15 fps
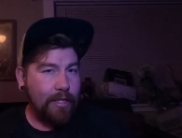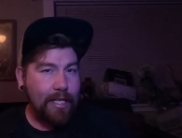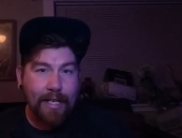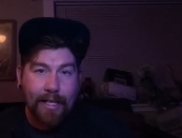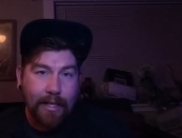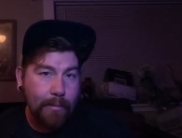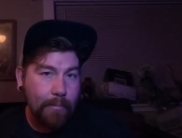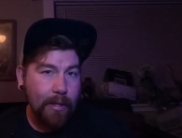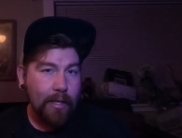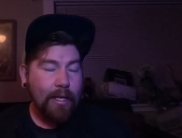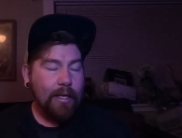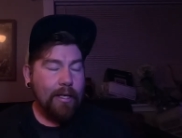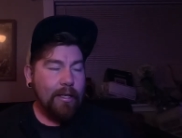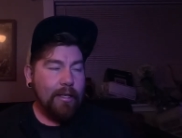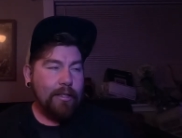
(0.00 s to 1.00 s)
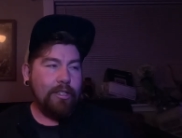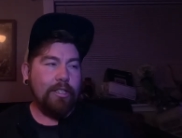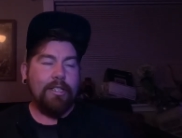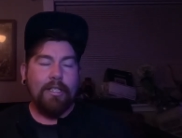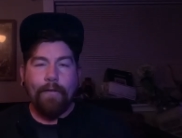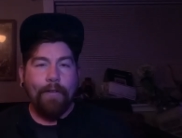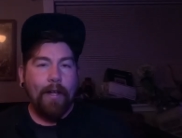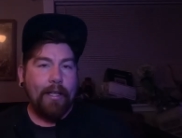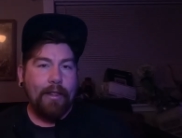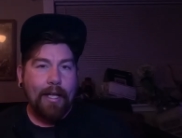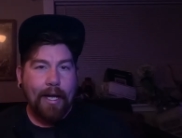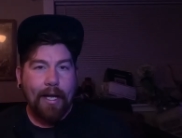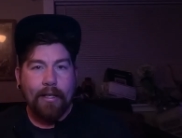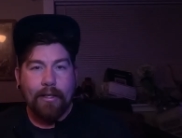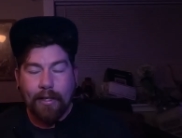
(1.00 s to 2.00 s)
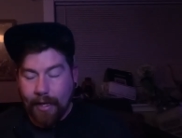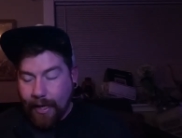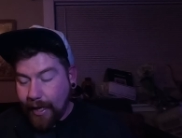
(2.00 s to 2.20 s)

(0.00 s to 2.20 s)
team, just stuff like that.